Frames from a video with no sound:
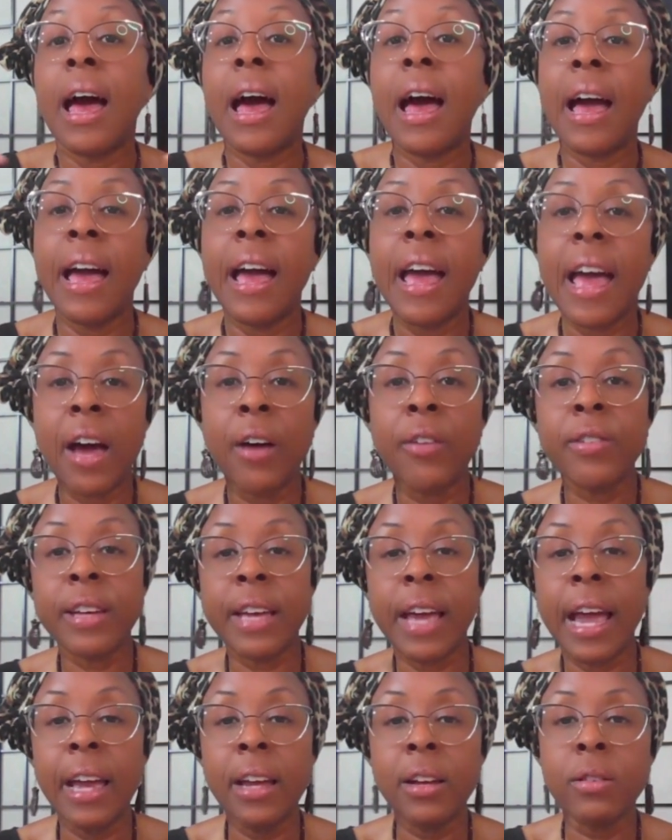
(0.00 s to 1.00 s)
I have
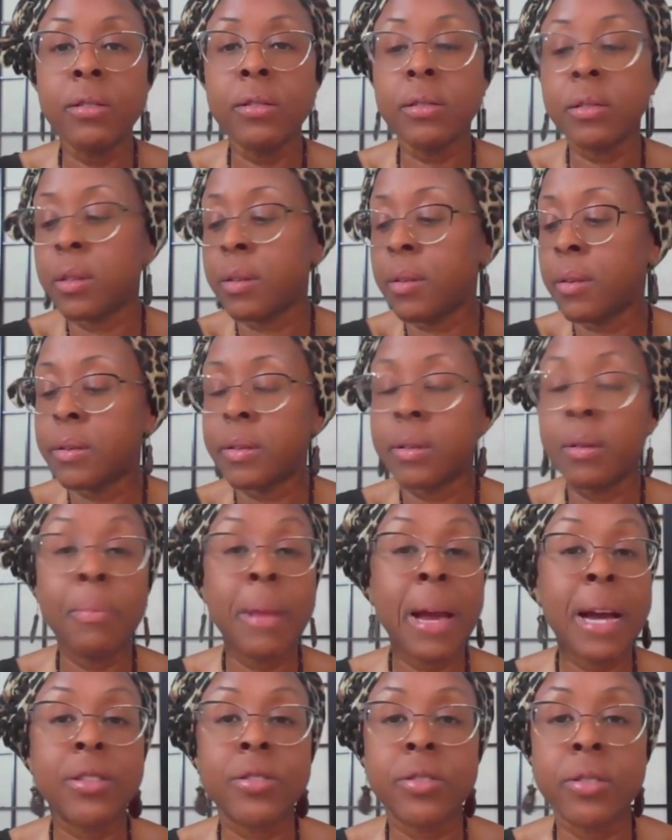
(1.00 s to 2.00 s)
catered the
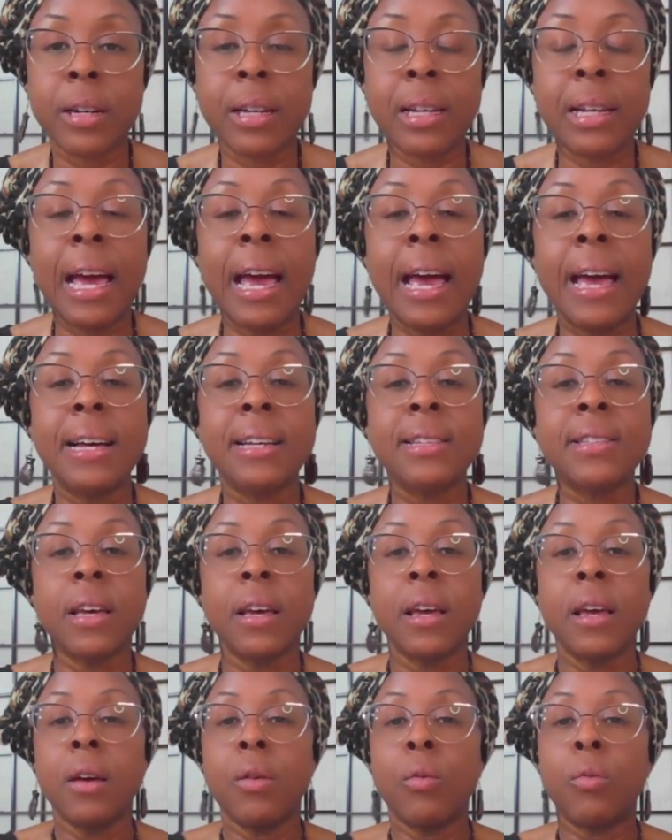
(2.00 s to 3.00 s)

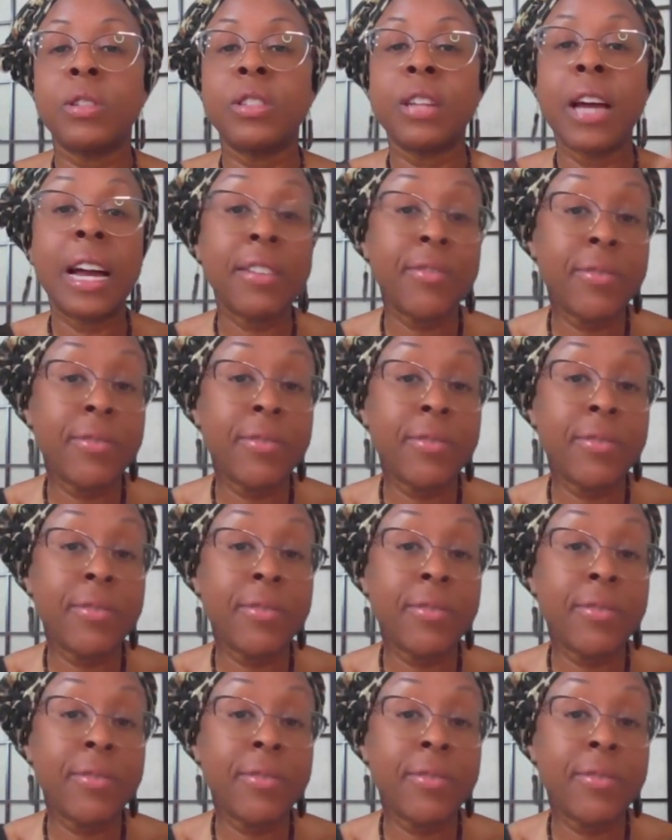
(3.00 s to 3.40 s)
masterclass, which I